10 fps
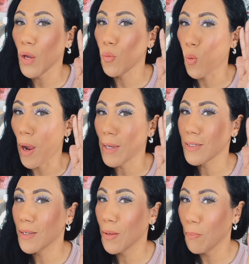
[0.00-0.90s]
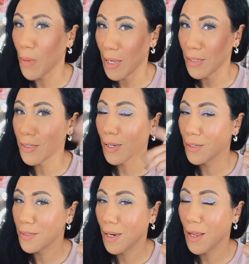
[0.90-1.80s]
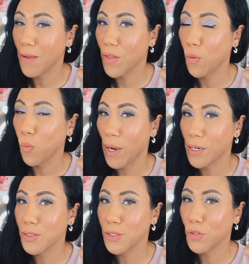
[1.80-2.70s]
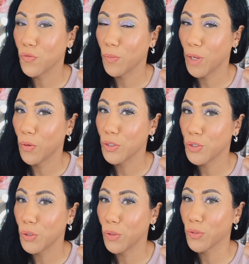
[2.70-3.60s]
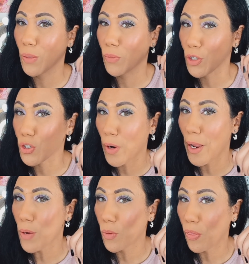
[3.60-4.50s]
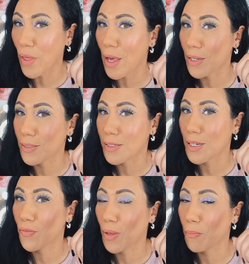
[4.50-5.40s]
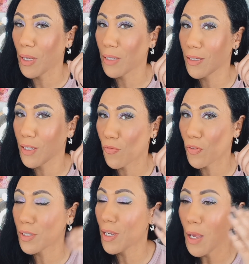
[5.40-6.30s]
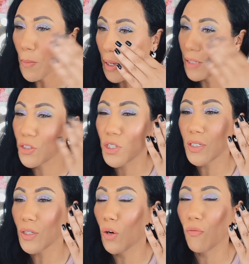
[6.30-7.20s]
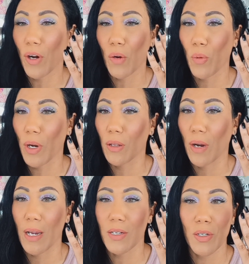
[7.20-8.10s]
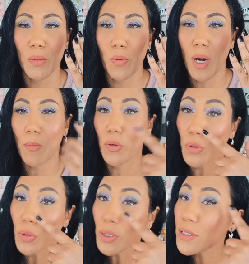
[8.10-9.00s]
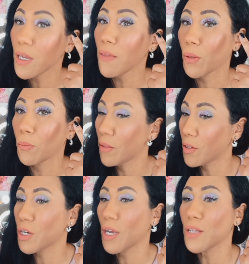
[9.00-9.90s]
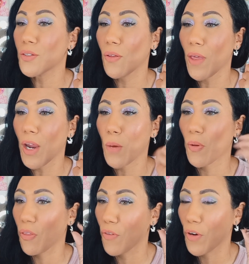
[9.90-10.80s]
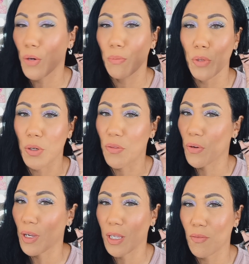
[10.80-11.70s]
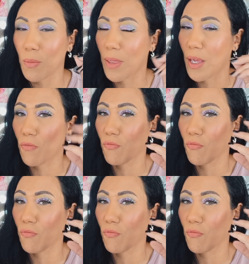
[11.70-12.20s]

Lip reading: a white base. Like I said, I have that white concealer from AOA Studio, so I'm going to try it with that and see if it makes a difference. Because just over a regular eyeshadow primer, you can see them. The shades are there, but they're very muted. They're not giving me that